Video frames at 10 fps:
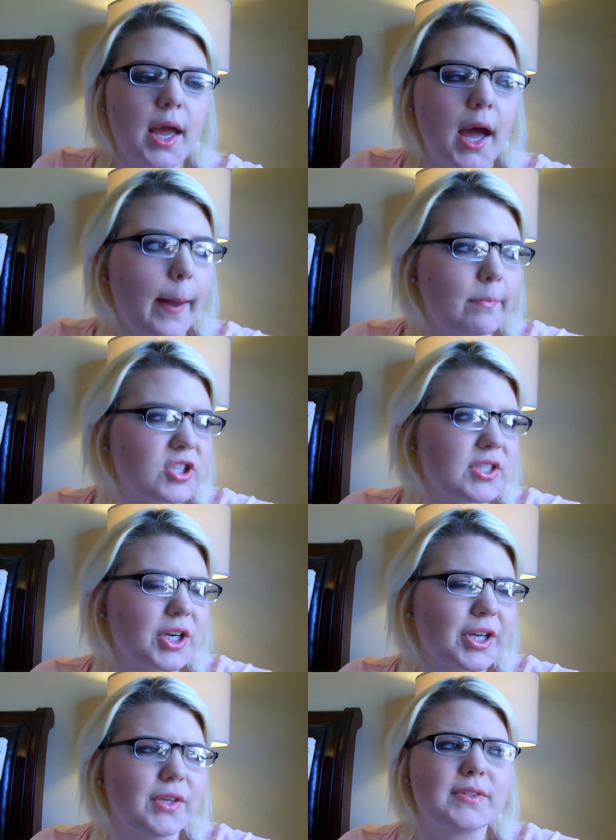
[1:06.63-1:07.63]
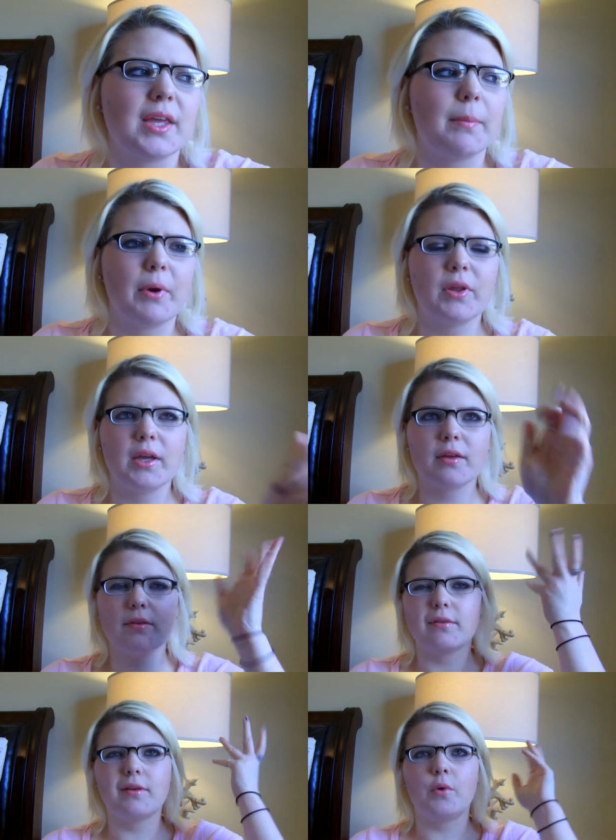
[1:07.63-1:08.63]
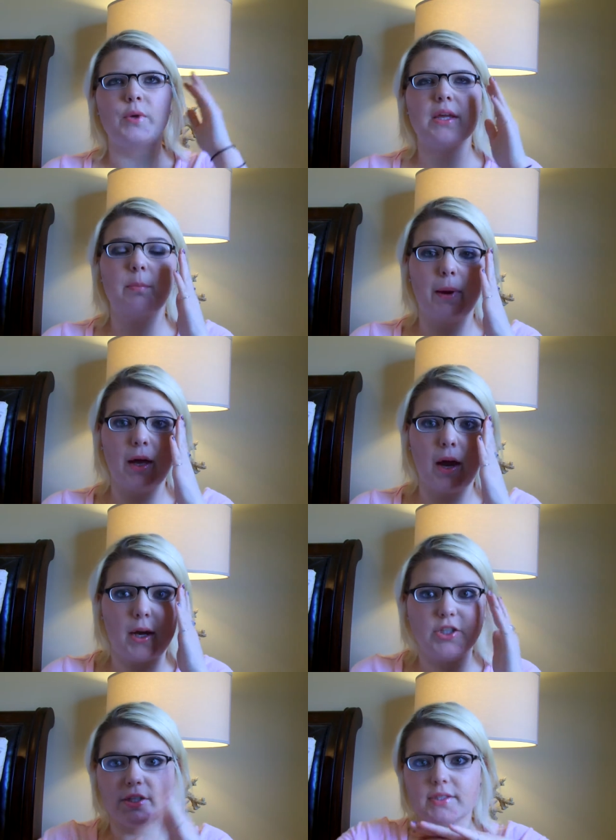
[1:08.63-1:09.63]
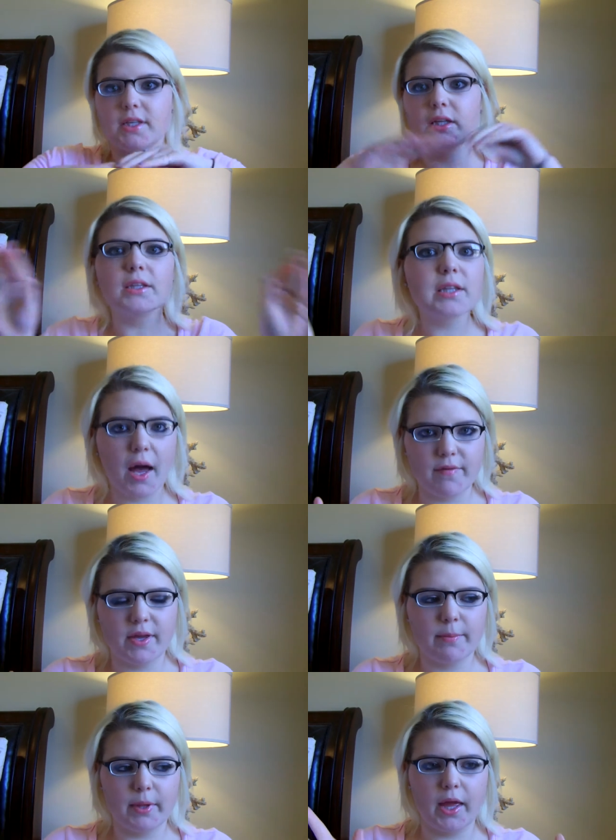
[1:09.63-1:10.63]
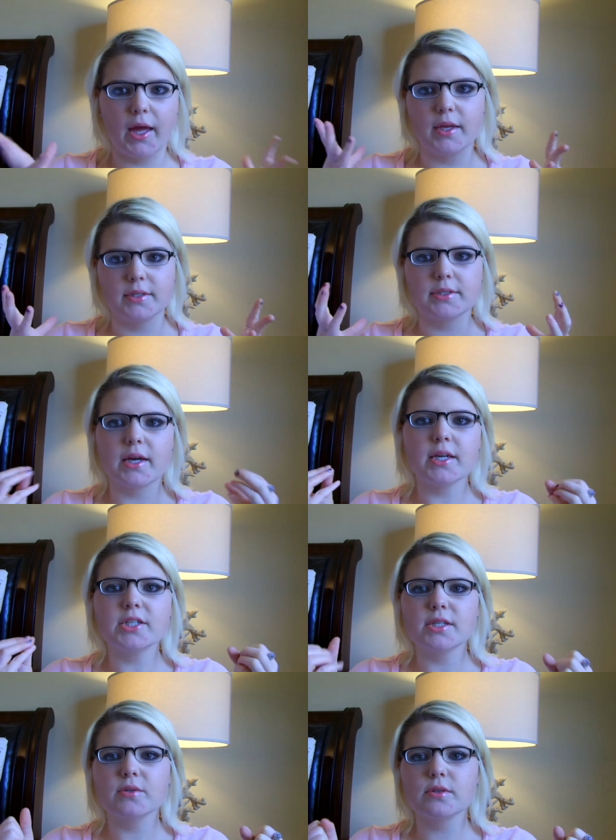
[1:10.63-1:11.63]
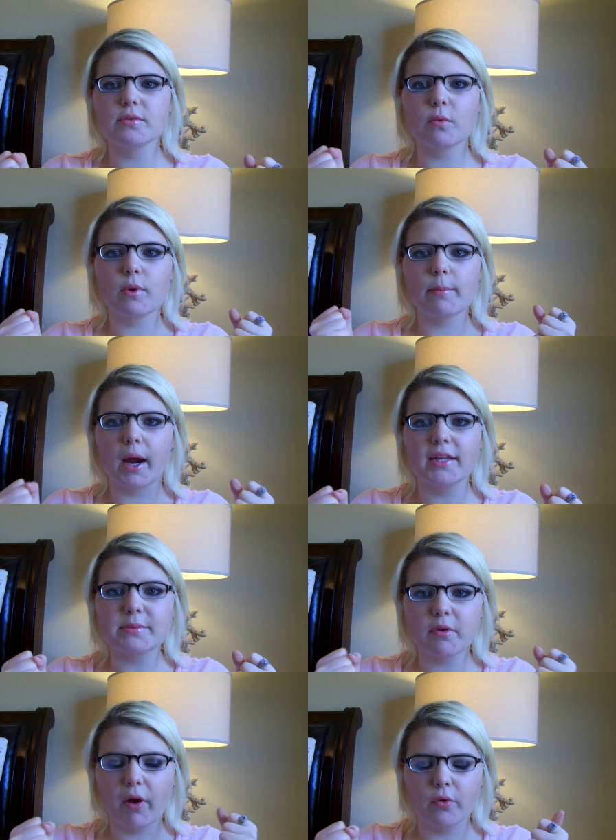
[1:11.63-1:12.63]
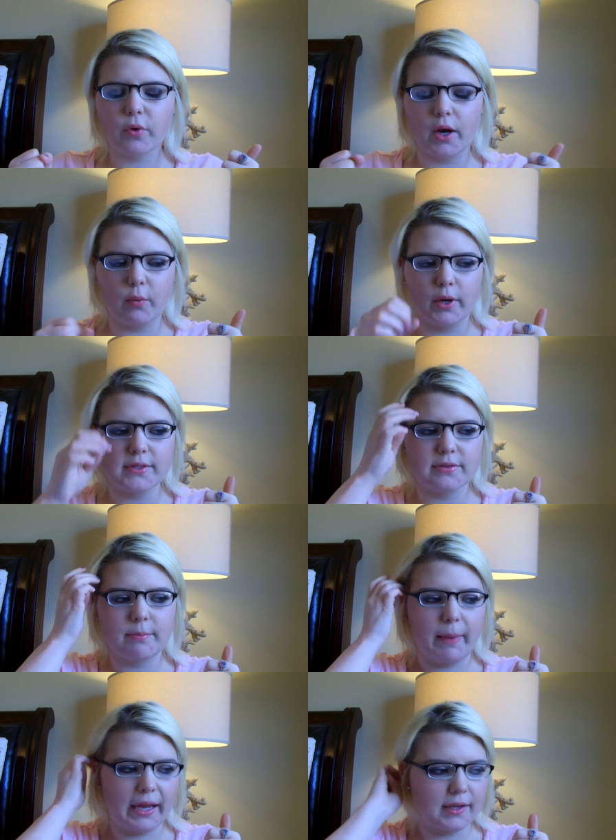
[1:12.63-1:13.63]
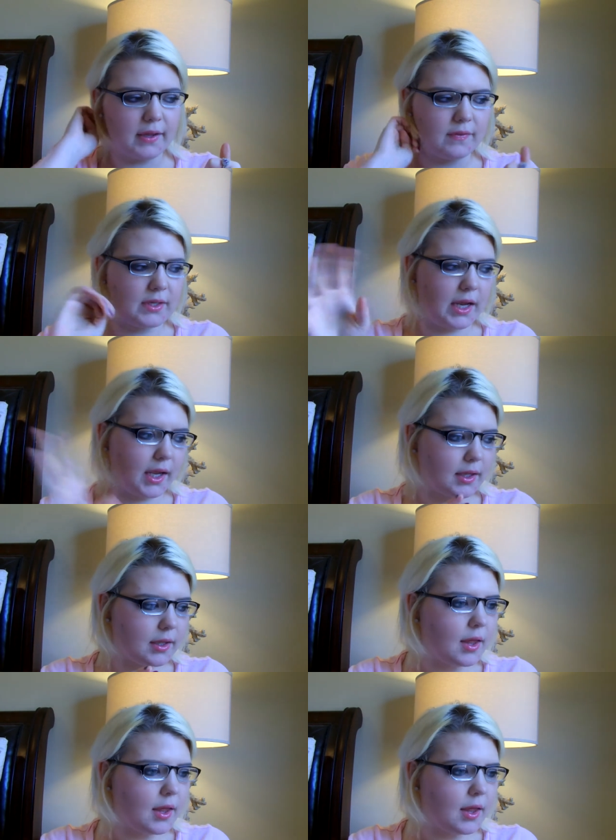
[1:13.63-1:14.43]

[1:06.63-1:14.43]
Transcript: Um, just started using it about like a week, but I just love it because it just reminds me of how great it was back in the day.